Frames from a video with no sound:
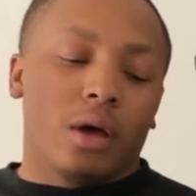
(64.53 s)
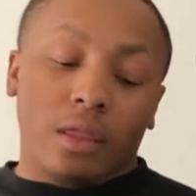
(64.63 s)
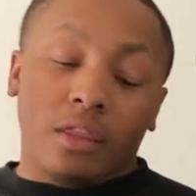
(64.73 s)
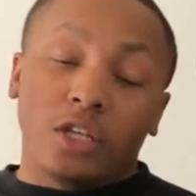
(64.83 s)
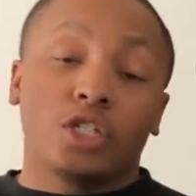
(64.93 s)

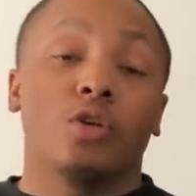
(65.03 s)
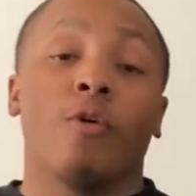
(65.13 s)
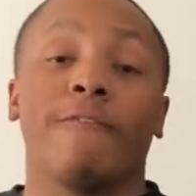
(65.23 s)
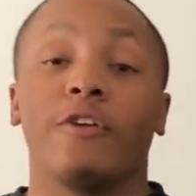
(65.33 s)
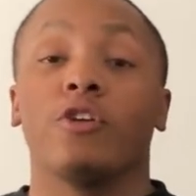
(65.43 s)
The
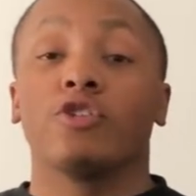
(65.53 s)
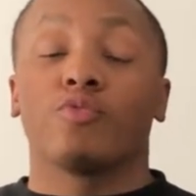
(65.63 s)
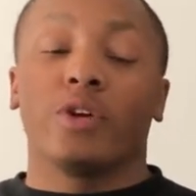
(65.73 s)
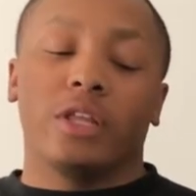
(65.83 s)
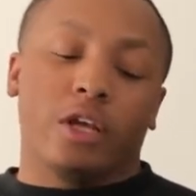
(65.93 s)
shoe feels
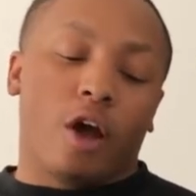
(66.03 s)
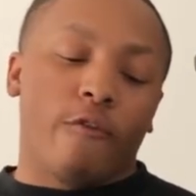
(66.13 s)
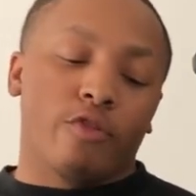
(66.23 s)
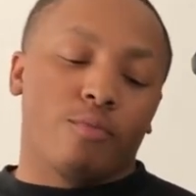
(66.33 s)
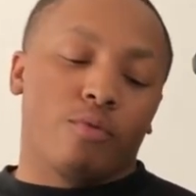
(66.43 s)
really
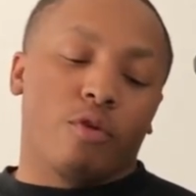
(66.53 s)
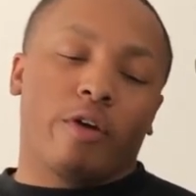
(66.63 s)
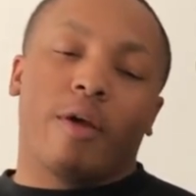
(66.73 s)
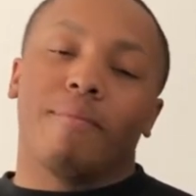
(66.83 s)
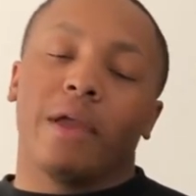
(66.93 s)
comfortable.
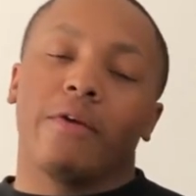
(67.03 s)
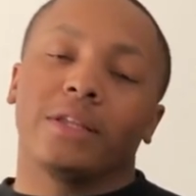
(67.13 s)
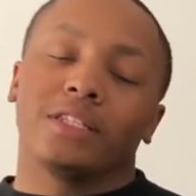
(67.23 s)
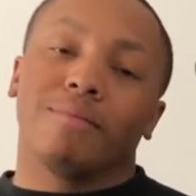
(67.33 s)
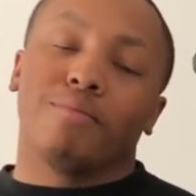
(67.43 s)
Comparing
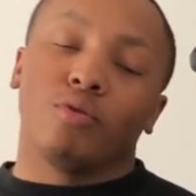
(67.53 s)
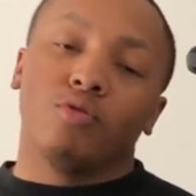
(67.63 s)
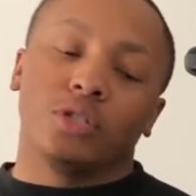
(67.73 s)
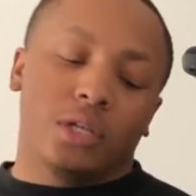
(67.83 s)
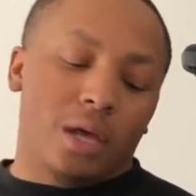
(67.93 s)
it to
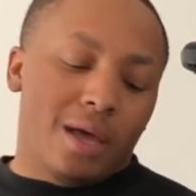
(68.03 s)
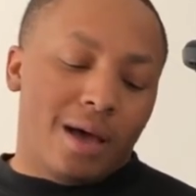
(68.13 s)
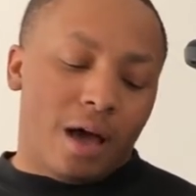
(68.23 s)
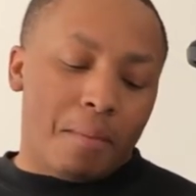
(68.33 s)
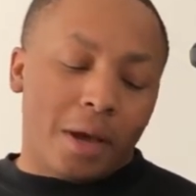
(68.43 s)
Boost,
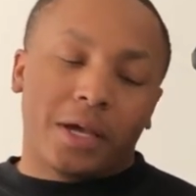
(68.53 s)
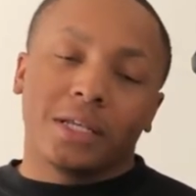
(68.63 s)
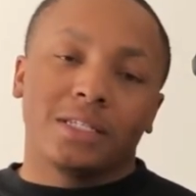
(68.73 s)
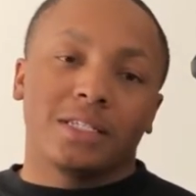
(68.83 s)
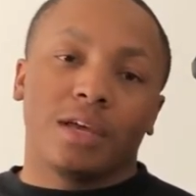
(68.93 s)
um, I
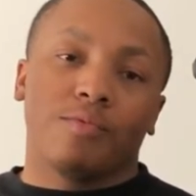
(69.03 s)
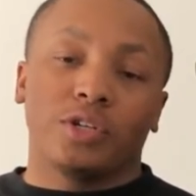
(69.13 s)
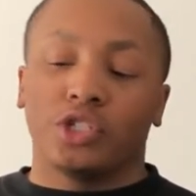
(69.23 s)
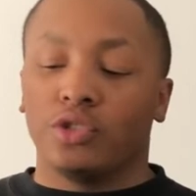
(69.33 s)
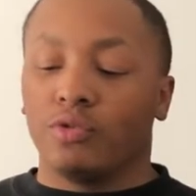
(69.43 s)
couldn't say
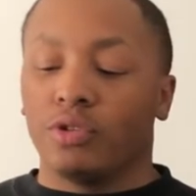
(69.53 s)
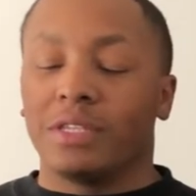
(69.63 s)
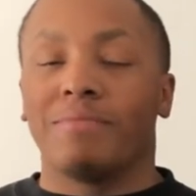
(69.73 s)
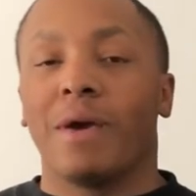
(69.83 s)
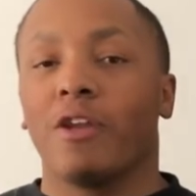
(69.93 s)
which shoe
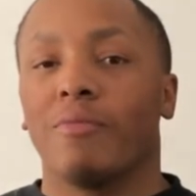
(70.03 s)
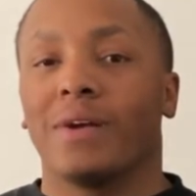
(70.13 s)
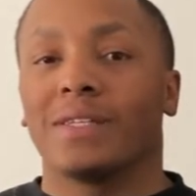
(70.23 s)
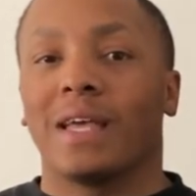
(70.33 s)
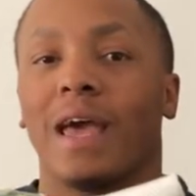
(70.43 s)
is better
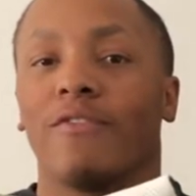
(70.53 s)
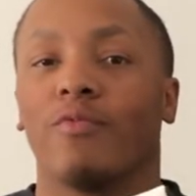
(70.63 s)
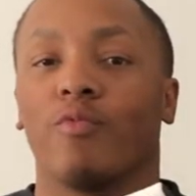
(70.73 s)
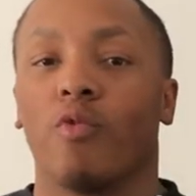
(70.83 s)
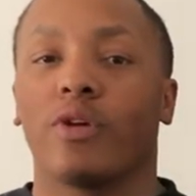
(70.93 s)
because I
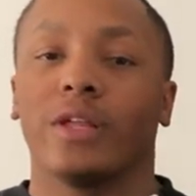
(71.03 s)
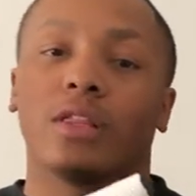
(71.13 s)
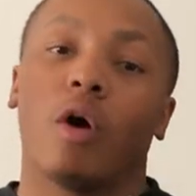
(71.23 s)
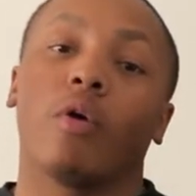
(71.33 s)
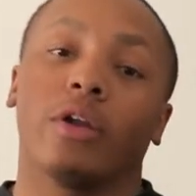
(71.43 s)
haven't worn it
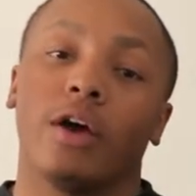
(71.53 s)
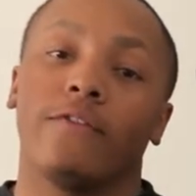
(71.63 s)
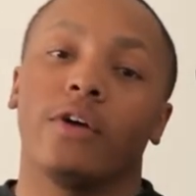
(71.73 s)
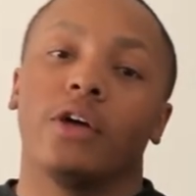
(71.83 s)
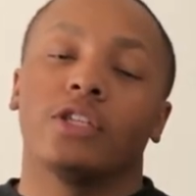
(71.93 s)
long
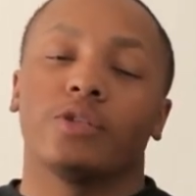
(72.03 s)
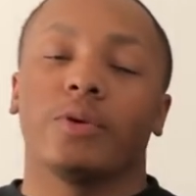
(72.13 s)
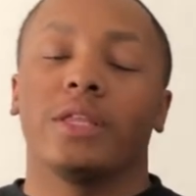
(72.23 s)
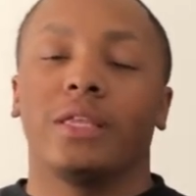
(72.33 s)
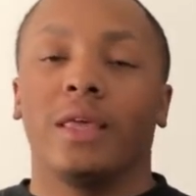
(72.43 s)
enough to
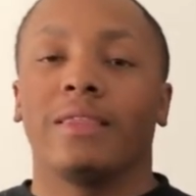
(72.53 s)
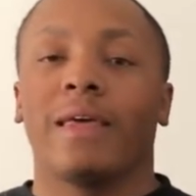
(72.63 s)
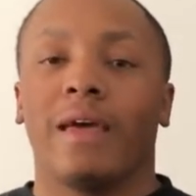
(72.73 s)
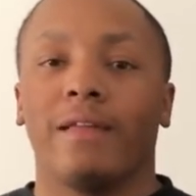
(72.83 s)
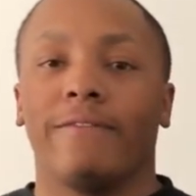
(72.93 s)
really get
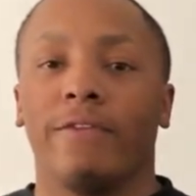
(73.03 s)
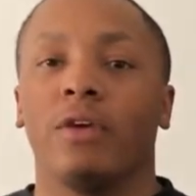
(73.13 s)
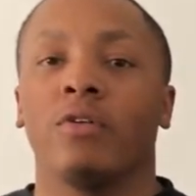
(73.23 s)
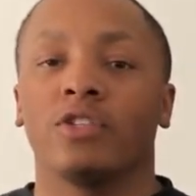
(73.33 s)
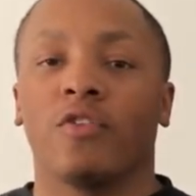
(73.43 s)
that
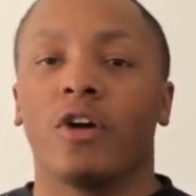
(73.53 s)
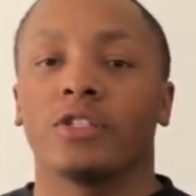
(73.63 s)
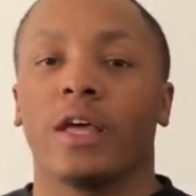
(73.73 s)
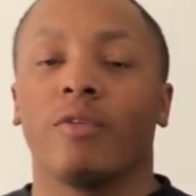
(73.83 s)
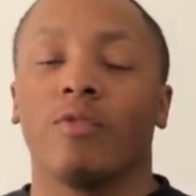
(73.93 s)
feel as far as
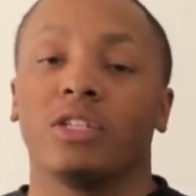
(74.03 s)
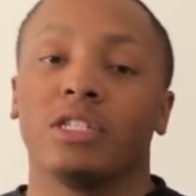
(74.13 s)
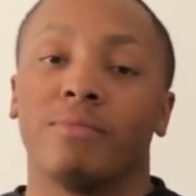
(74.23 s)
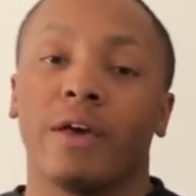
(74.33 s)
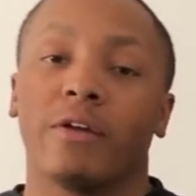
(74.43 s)
like which
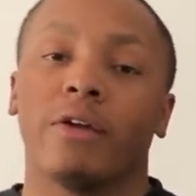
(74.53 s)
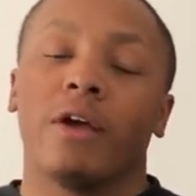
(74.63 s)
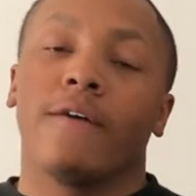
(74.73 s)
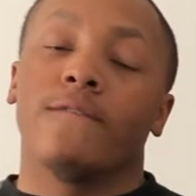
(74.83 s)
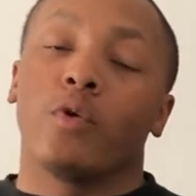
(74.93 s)
is better,
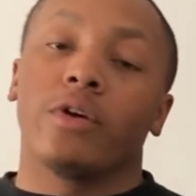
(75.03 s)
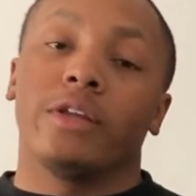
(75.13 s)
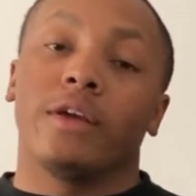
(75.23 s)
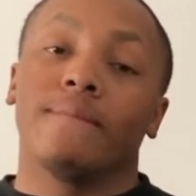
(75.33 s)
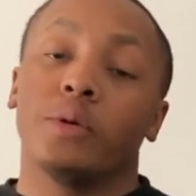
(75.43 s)
four
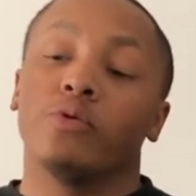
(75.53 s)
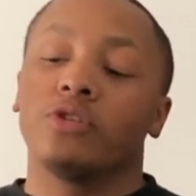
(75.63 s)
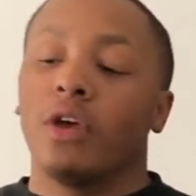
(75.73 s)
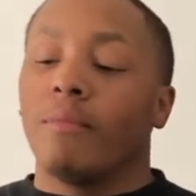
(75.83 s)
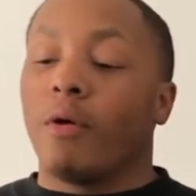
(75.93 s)
D or
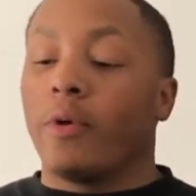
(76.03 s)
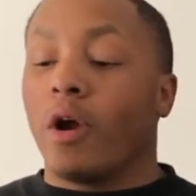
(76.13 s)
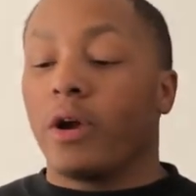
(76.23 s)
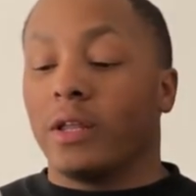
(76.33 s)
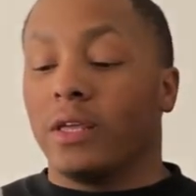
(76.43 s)
Boost, but we
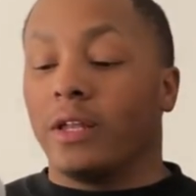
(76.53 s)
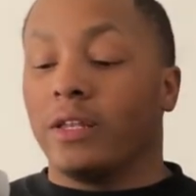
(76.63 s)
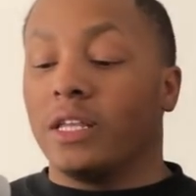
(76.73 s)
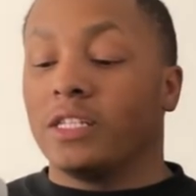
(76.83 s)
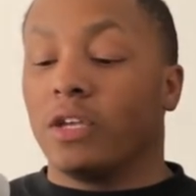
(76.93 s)
are gonna get a
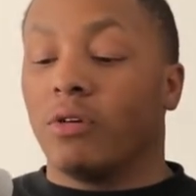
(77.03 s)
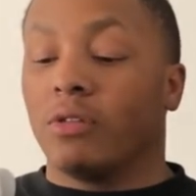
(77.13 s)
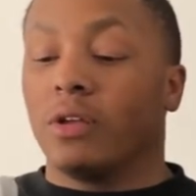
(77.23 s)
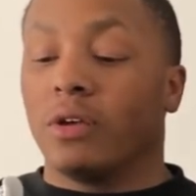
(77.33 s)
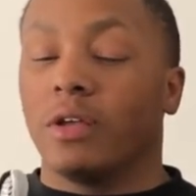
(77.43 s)
detailed
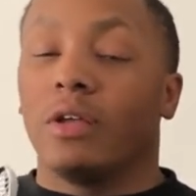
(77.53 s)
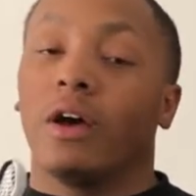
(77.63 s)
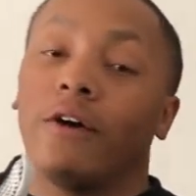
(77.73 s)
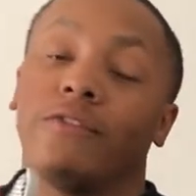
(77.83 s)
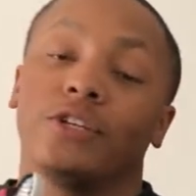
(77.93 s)
look
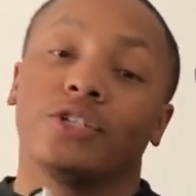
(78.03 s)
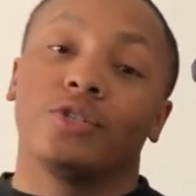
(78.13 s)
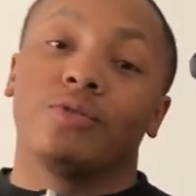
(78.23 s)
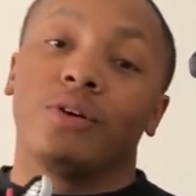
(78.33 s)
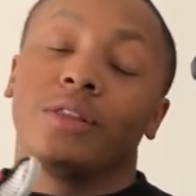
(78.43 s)
of this
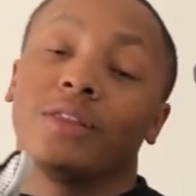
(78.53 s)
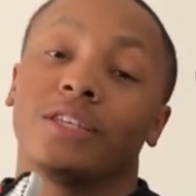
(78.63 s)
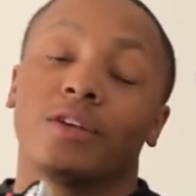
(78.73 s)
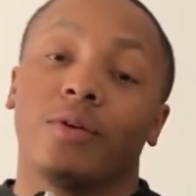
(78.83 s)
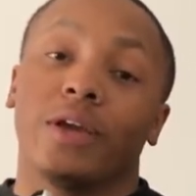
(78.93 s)
shoe.
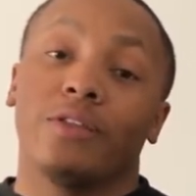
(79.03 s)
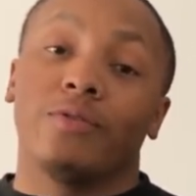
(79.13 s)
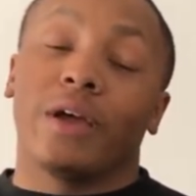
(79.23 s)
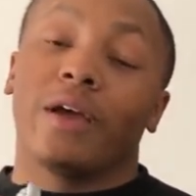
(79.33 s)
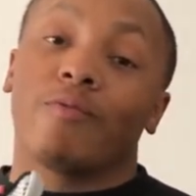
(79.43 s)
Let's go ahead and
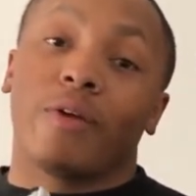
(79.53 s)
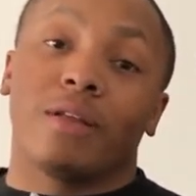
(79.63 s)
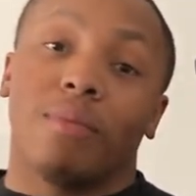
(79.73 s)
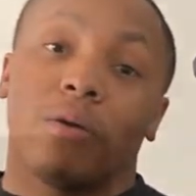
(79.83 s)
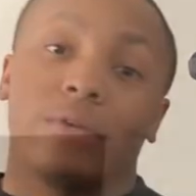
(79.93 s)
do that right about